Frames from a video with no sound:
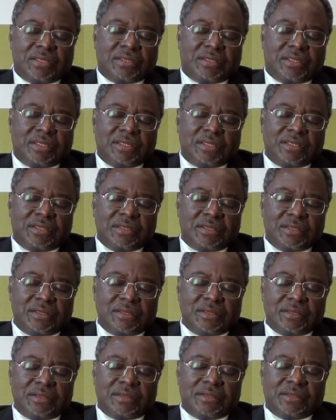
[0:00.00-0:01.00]

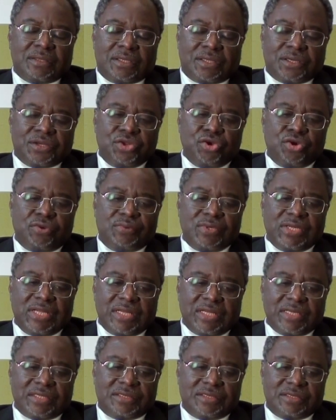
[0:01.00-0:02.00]
the renewable
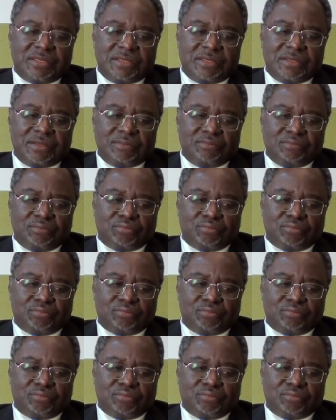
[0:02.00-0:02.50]
energy